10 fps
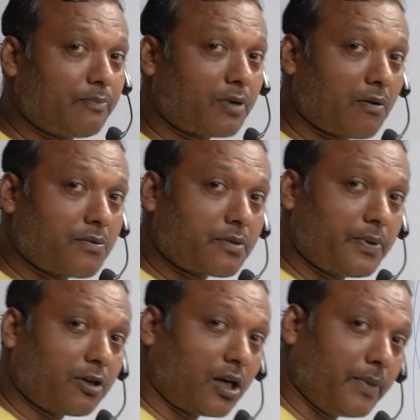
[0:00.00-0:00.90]
problems of
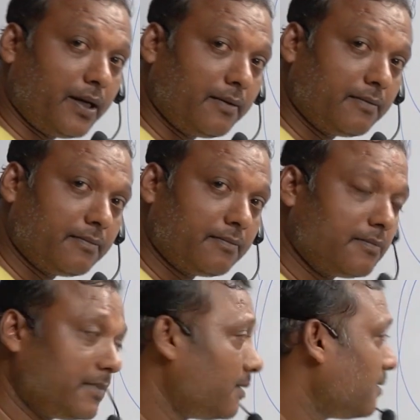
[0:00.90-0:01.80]
economy,
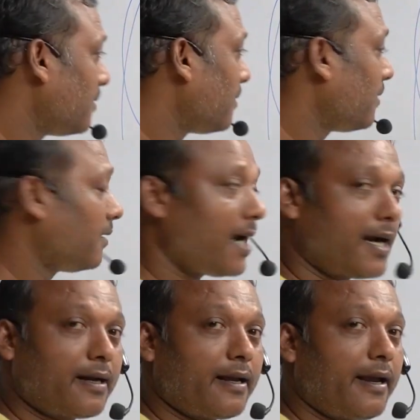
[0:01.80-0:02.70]

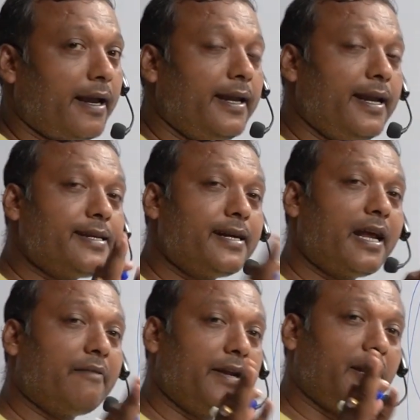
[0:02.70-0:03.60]
that in each and
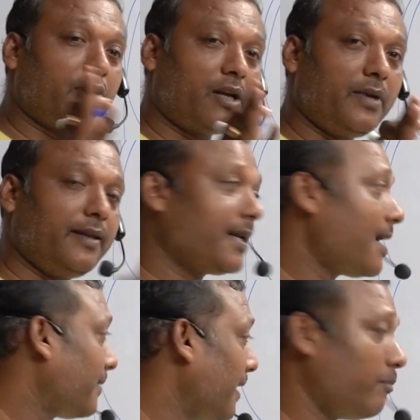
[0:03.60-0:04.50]
every economy there
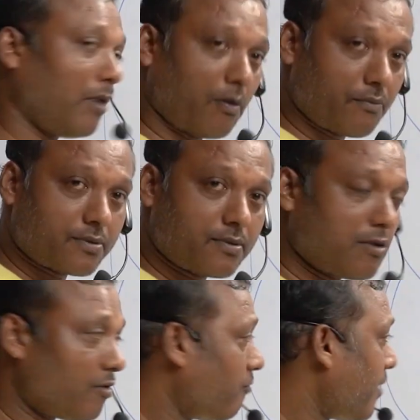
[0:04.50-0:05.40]
are three problems:
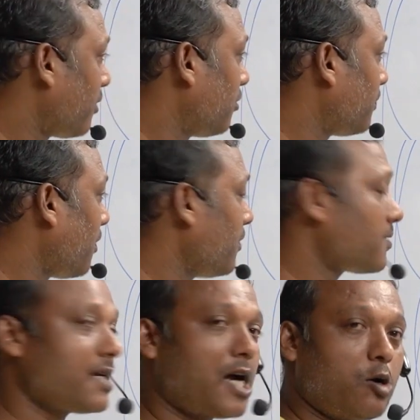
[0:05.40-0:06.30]
what to
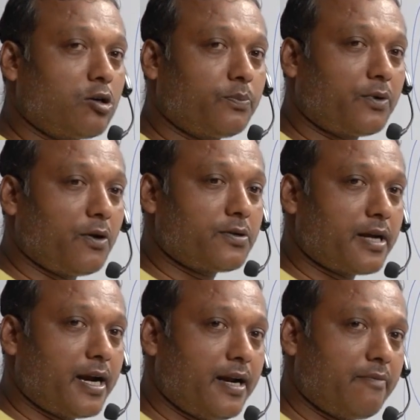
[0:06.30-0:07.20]
produce, how to produce,
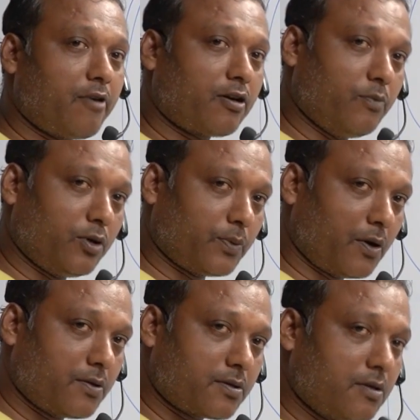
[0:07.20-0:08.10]
and for whom to
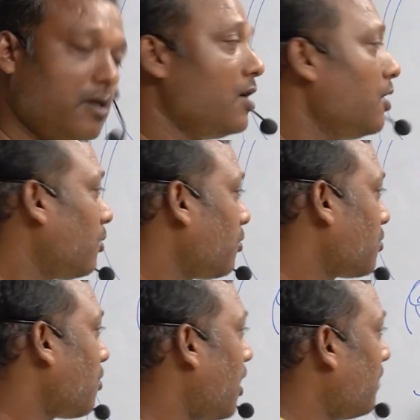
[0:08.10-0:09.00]
produce. To
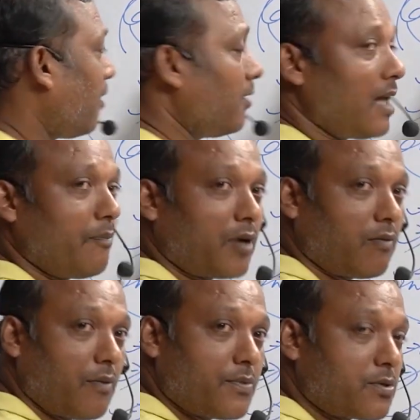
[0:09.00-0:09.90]
solve all the
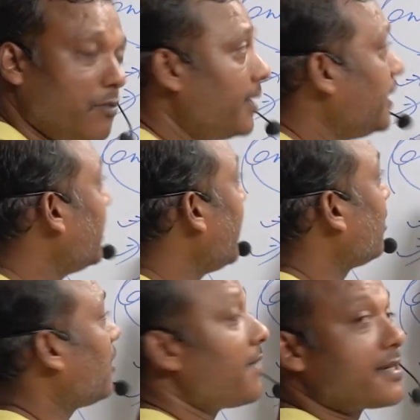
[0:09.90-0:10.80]
problems, we need an
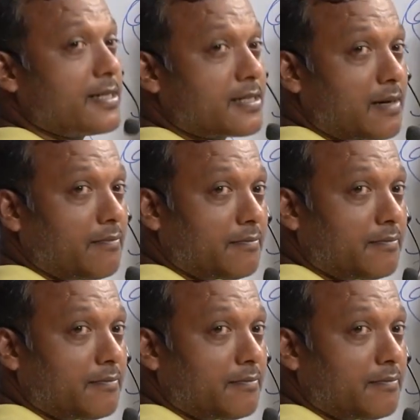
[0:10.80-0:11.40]
economic system.